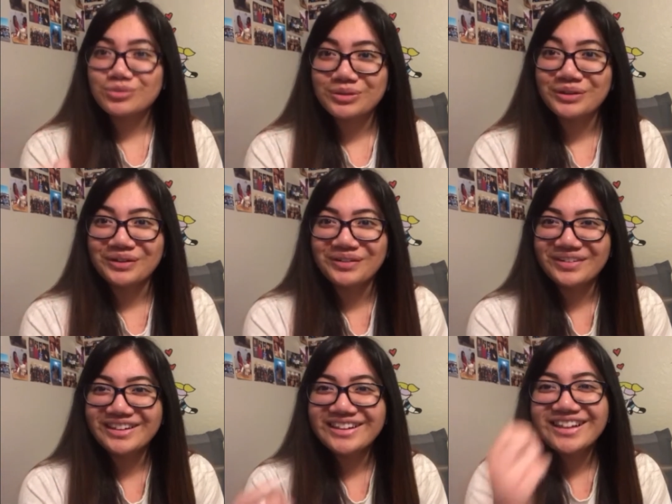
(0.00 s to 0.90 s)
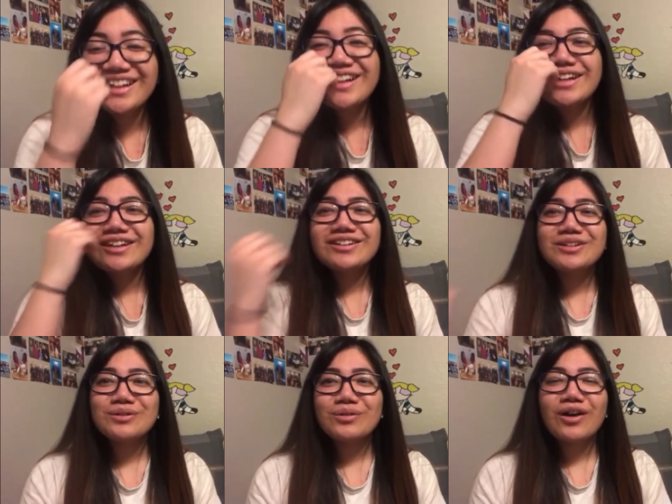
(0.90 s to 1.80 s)
true.
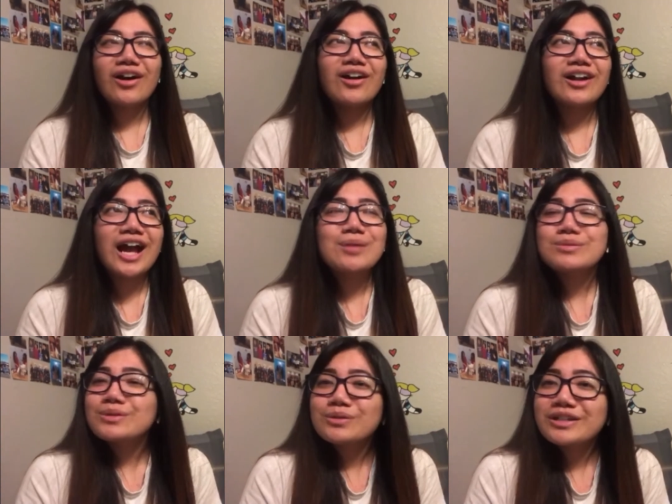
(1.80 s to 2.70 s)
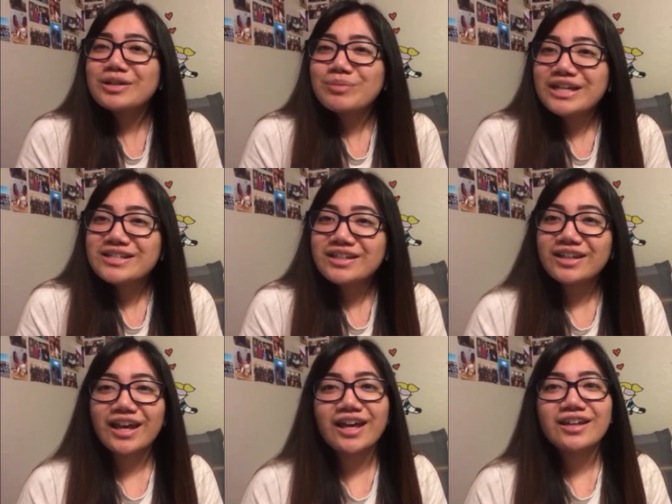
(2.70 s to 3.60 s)
You are absolutely
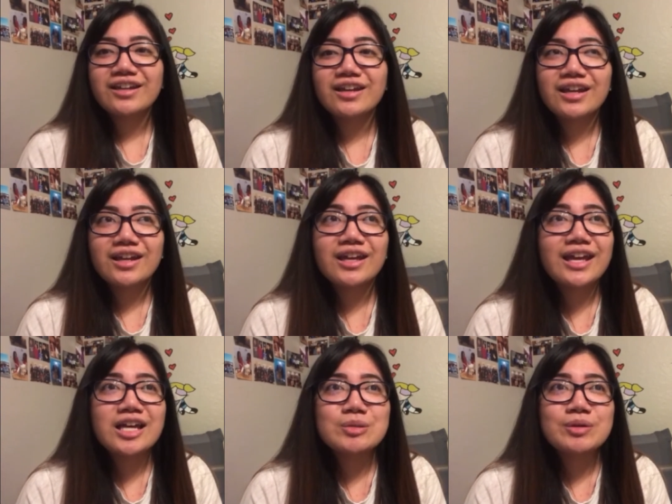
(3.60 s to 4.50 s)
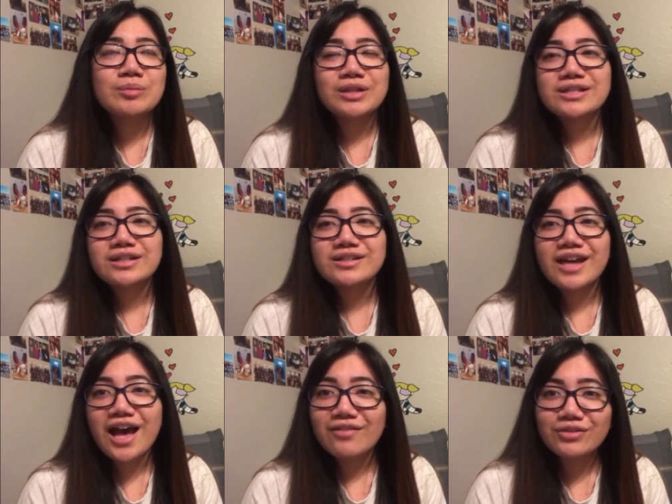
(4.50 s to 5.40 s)
amazing and it has been a blessing
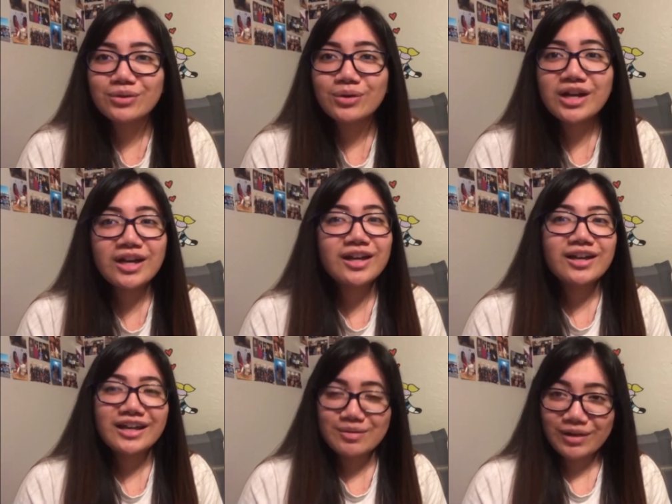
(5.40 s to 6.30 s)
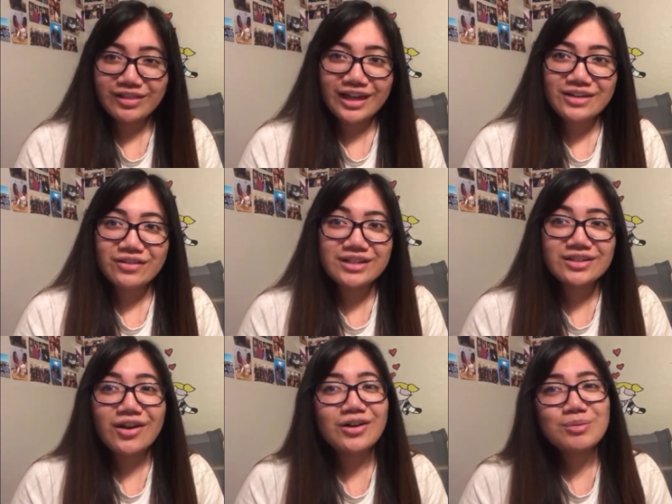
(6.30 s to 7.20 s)
to have you in my life and
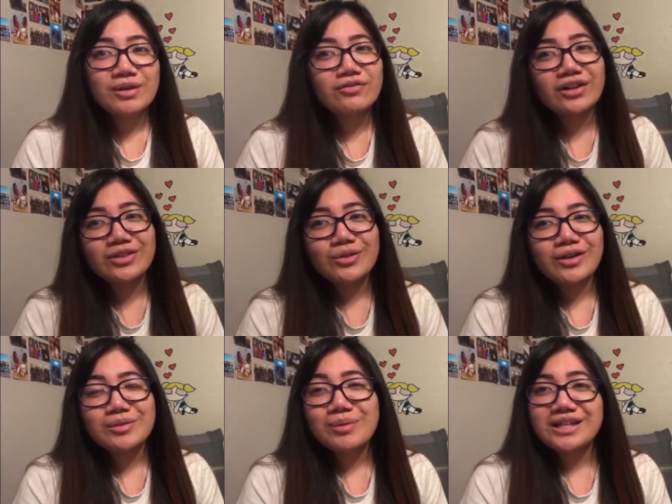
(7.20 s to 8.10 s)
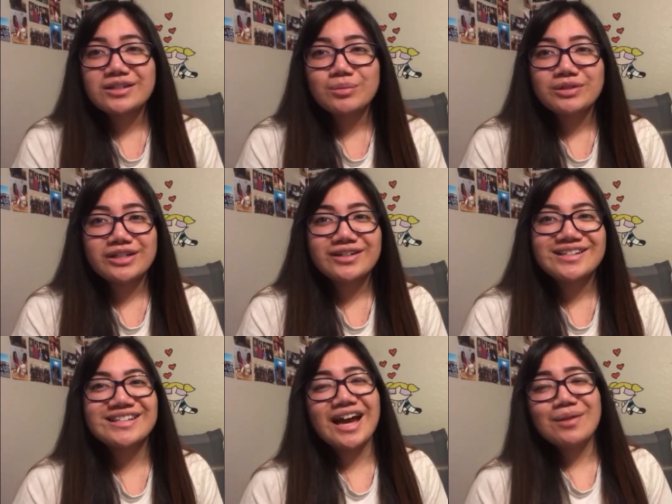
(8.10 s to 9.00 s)
to call you my friend throughout the past couple
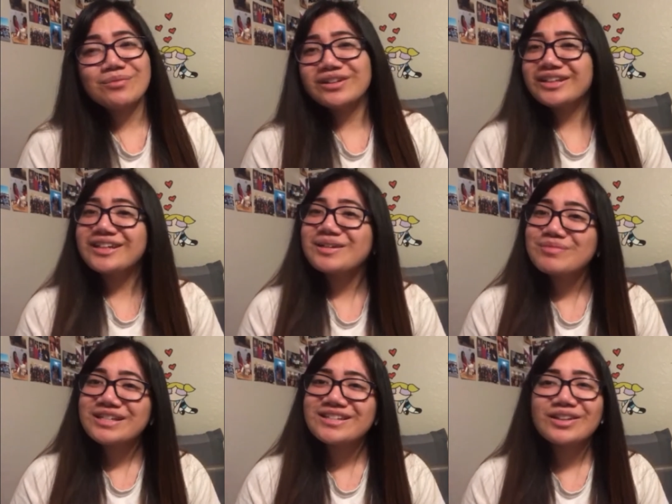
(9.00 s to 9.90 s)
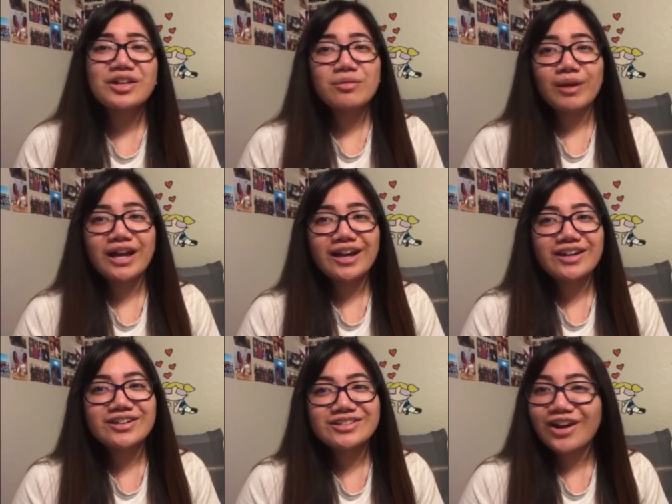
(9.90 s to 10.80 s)
years. I'm really gonna miss looking back
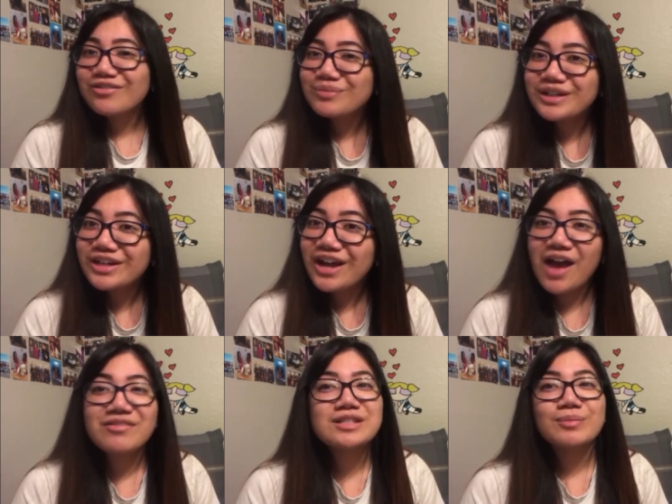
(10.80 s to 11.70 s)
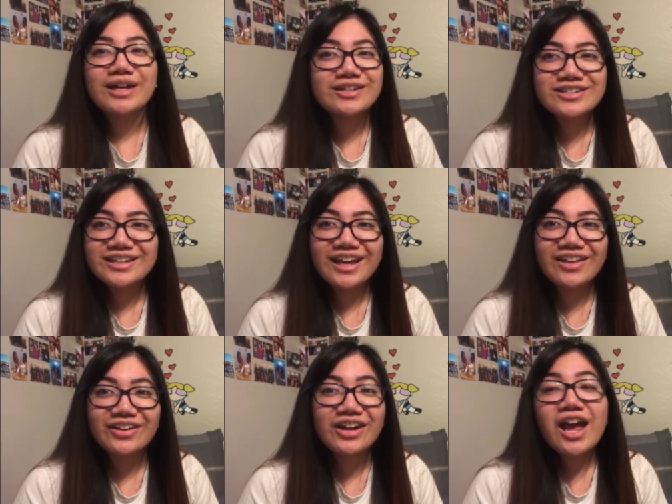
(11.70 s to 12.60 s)
at our sophomore year, having Spanish
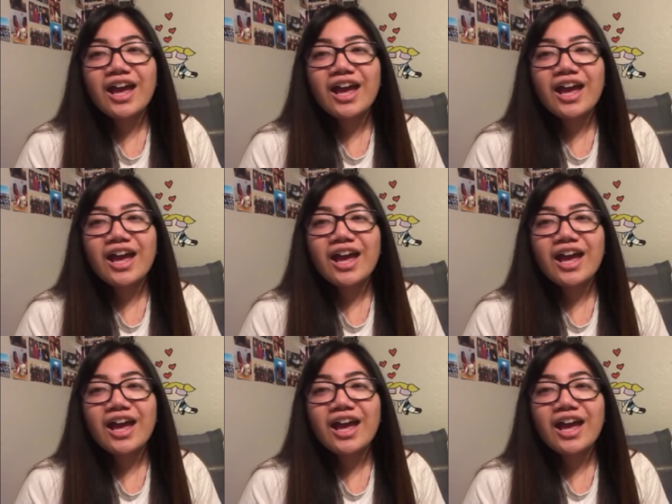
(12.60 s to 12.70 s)
together,